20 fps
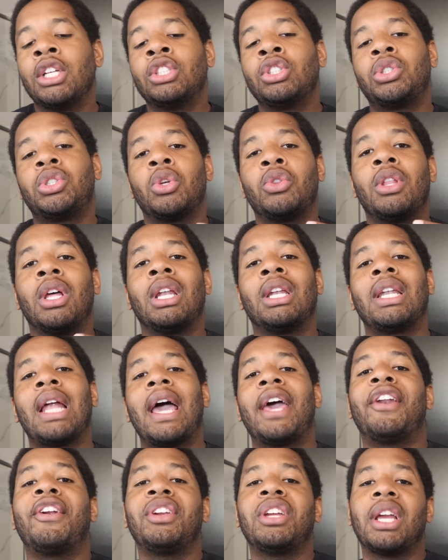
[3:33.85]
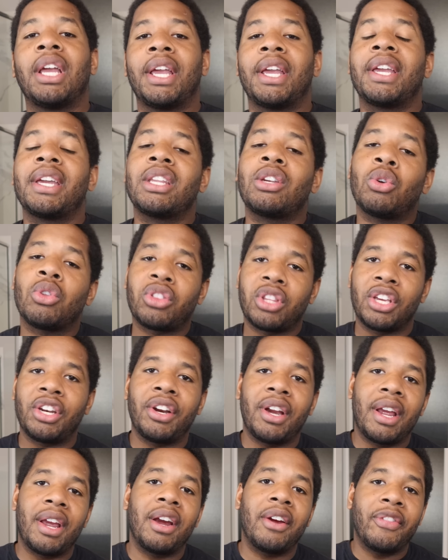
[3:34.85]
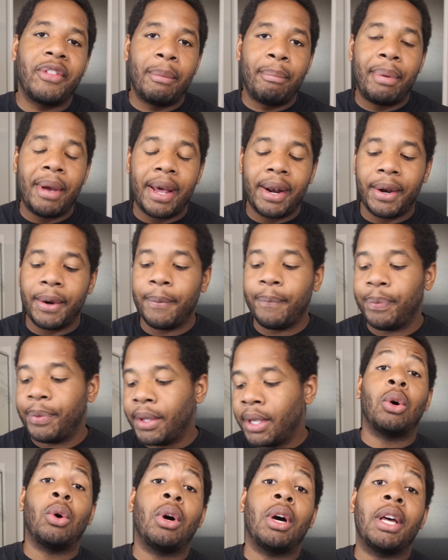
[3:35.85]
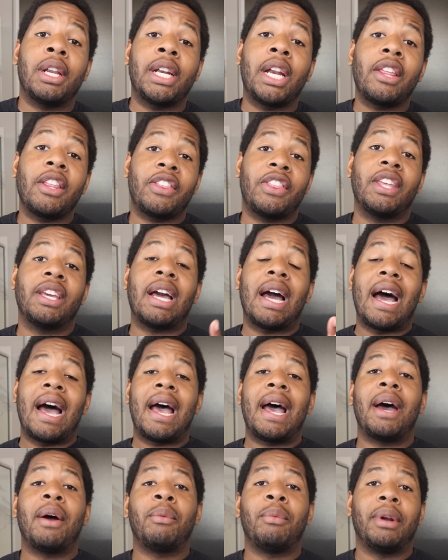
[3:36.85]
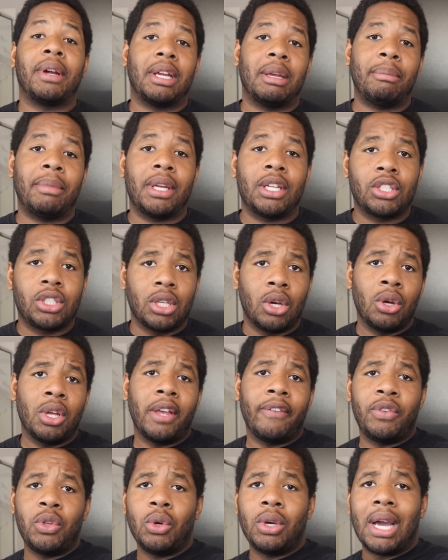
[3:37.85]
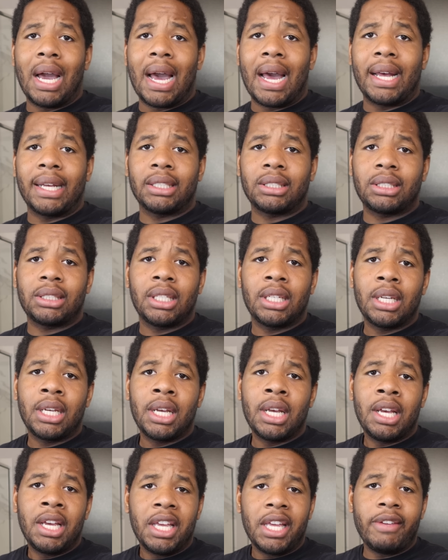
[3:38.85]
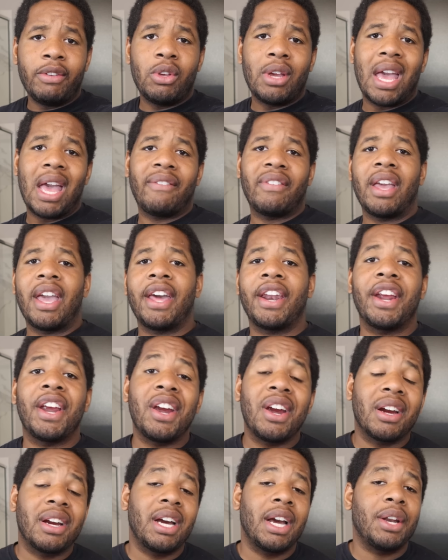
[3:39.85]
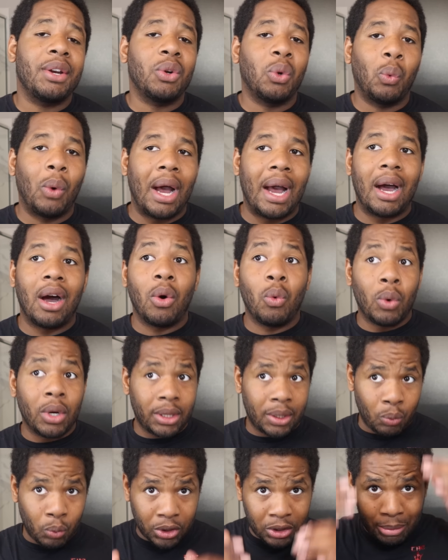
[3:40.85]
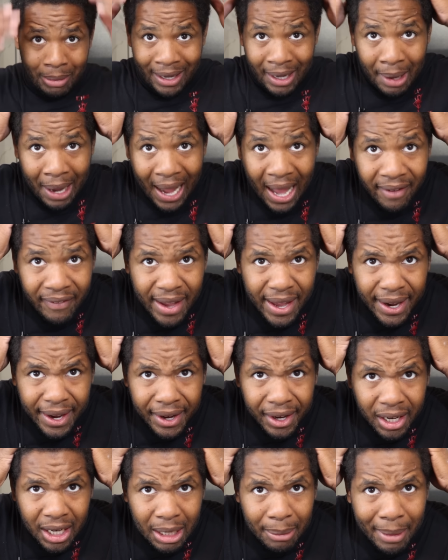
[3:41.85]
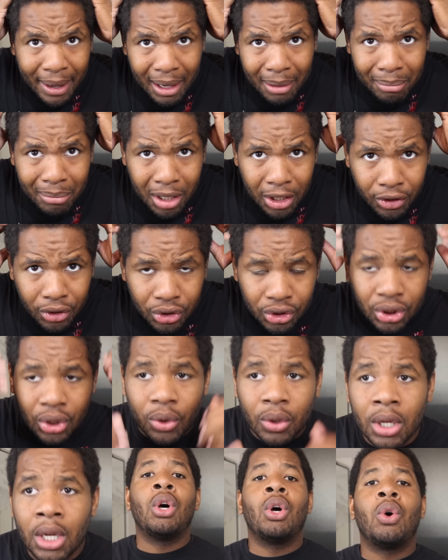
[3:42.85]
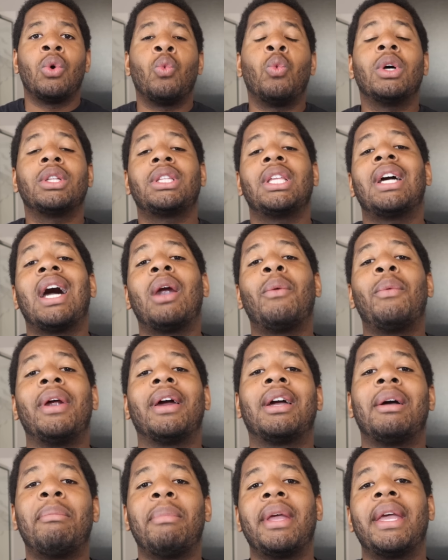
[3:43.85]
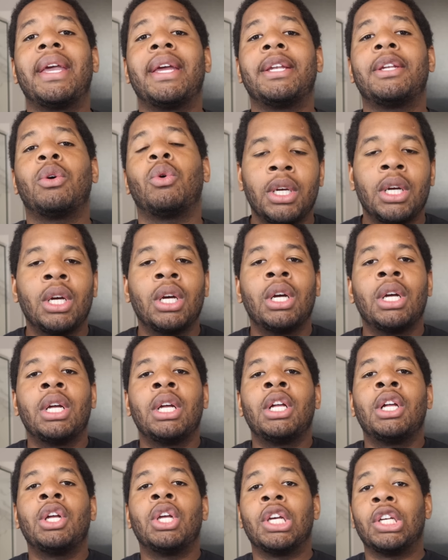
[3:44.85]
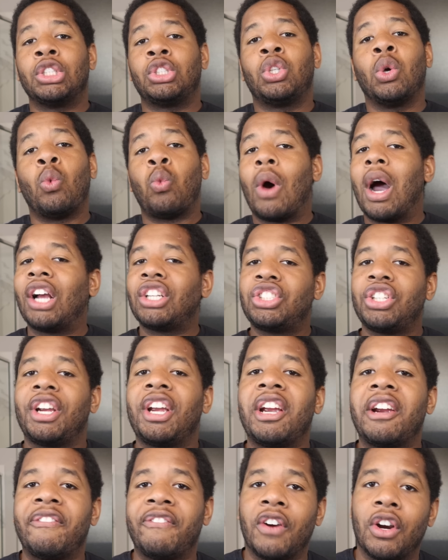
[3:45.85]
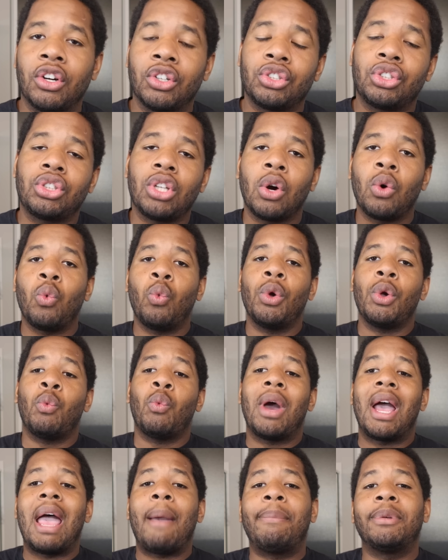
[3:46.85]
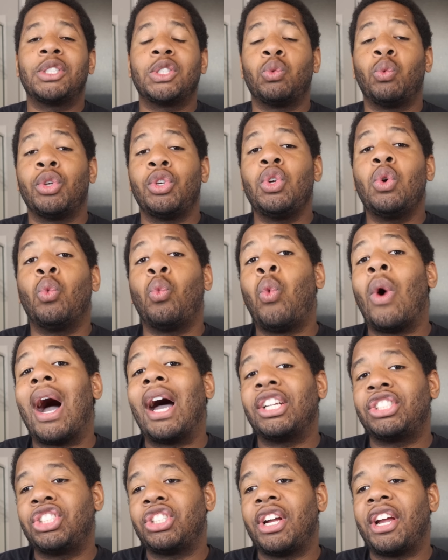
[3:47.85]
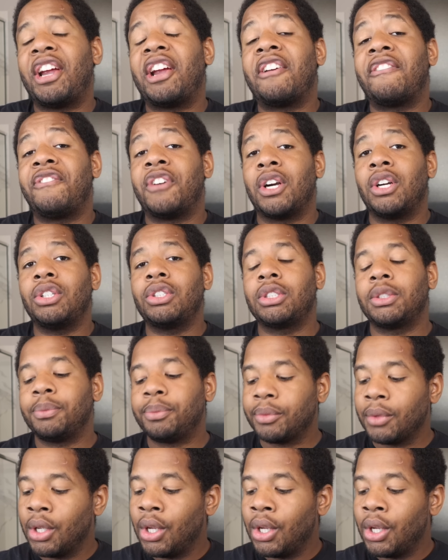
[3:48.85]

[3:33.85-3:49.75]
So the lighter your hand on thinner hair, the better. So another thing I recommend, so if you haven't had a haircut in a while, I haven't had a haircut in about a month or 2, one thing I recommend is to wash your hair first. So what happens is when you wash your hair first,